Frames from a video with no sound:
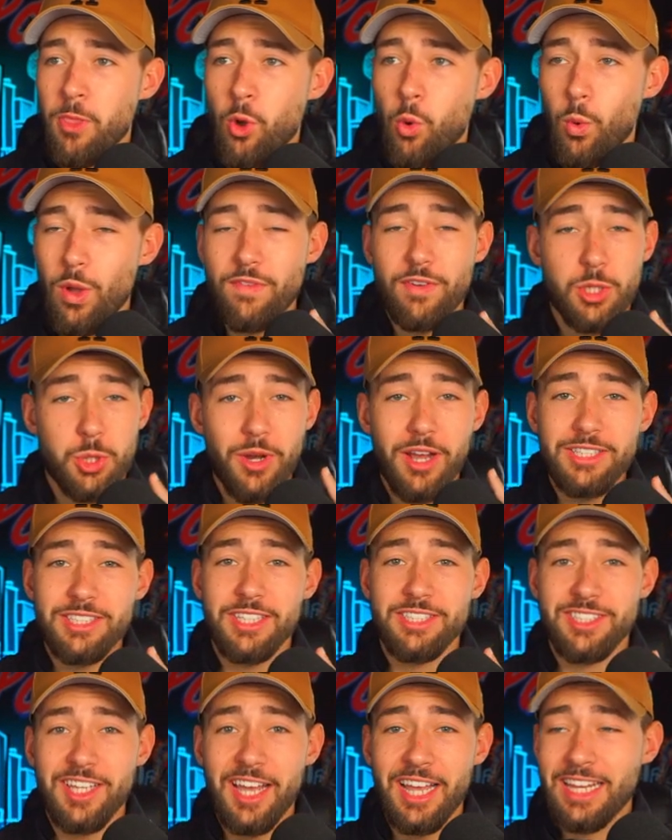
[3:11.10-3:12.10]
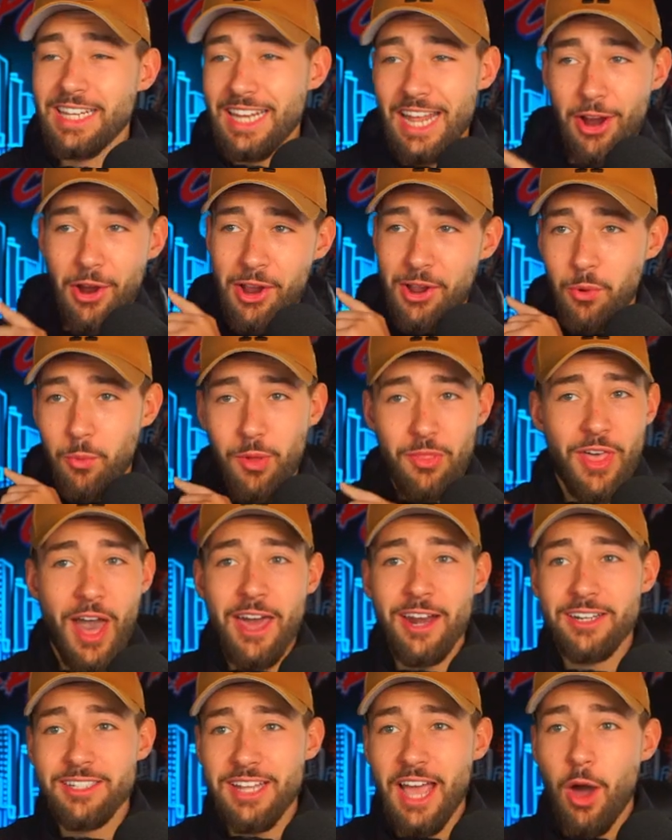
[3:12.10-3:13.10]
We've addressed the secondary
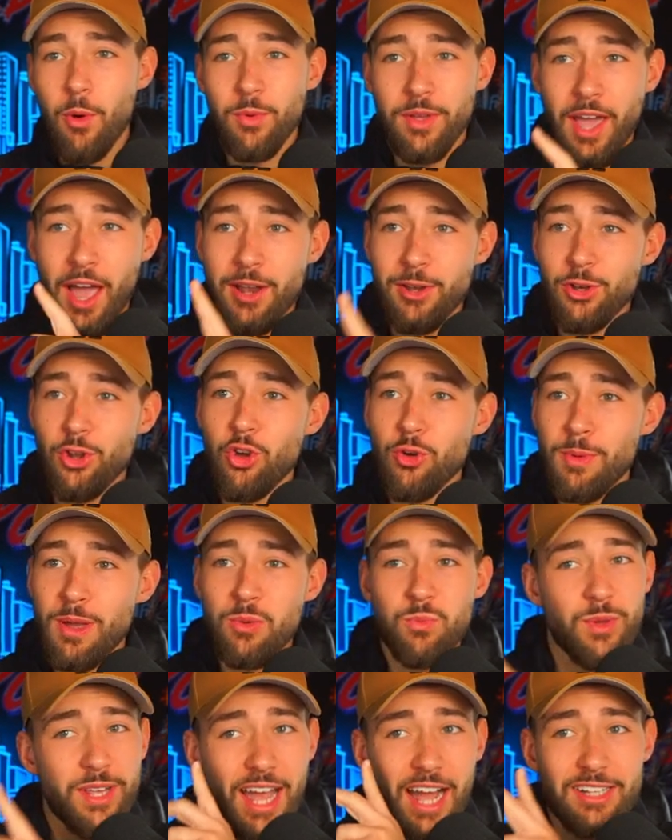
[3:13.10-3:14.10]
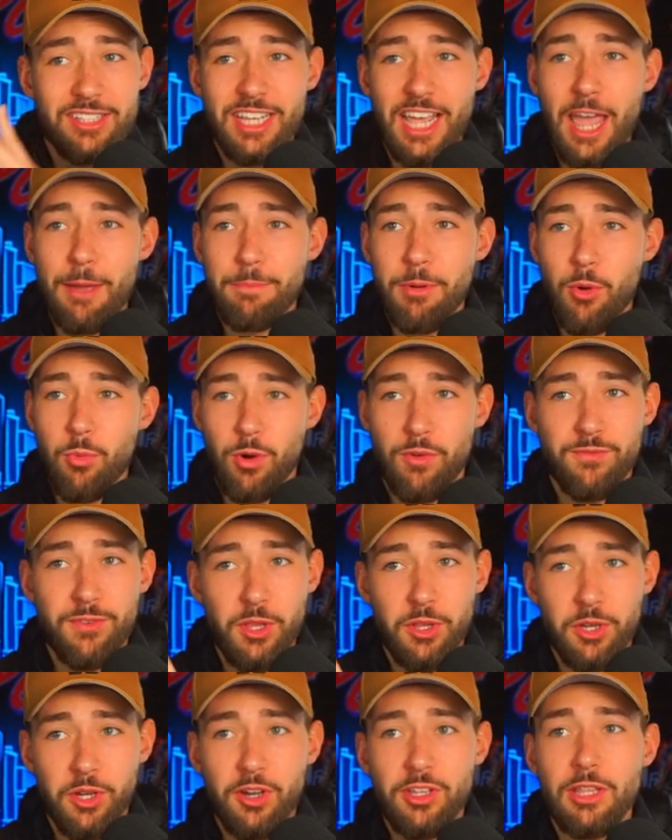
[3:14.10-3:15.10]
without a doubt. We got Nubin, we got Tampa. We're
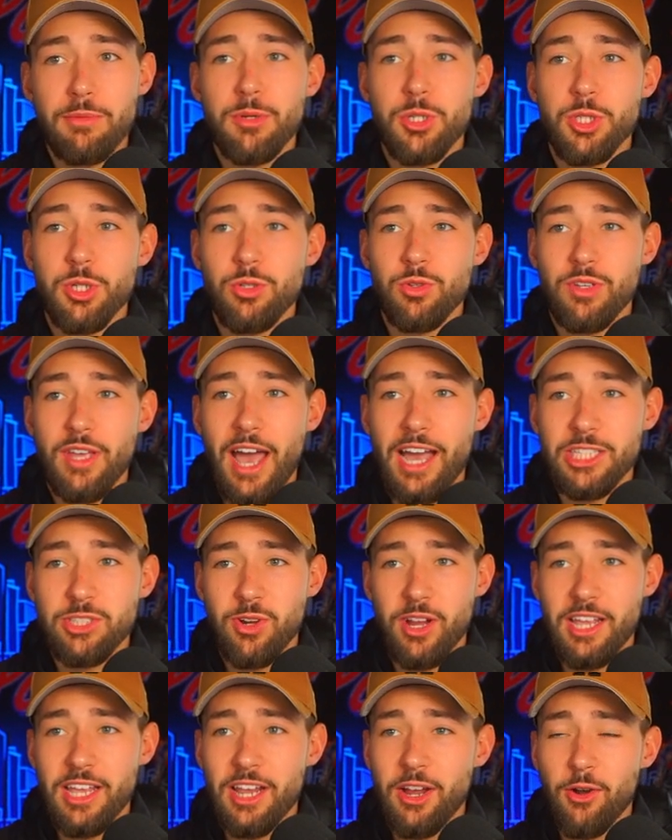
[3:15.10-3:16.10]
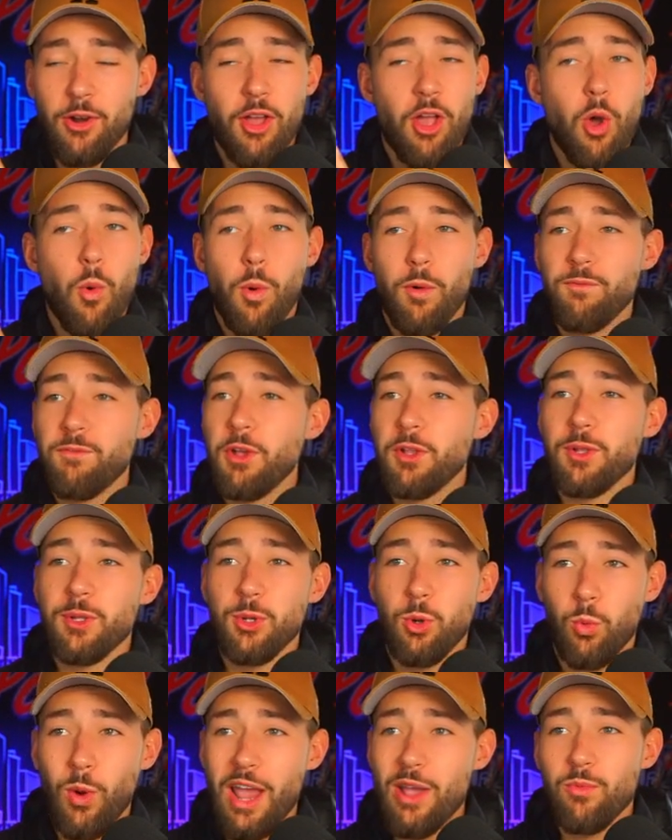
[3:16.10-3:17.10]
feeling good. Let me show you guys right here. We're feeling
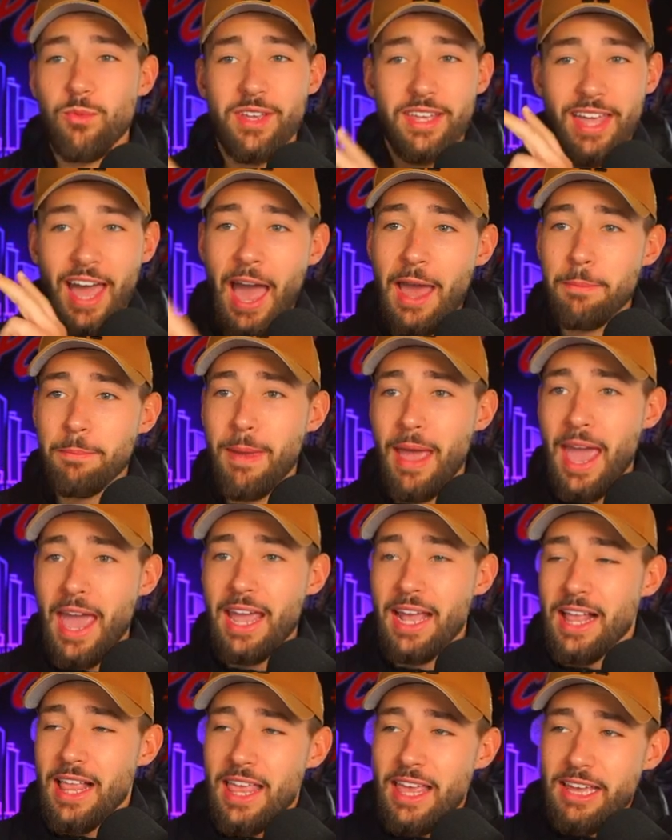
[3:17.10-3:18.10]
great. We got Maye.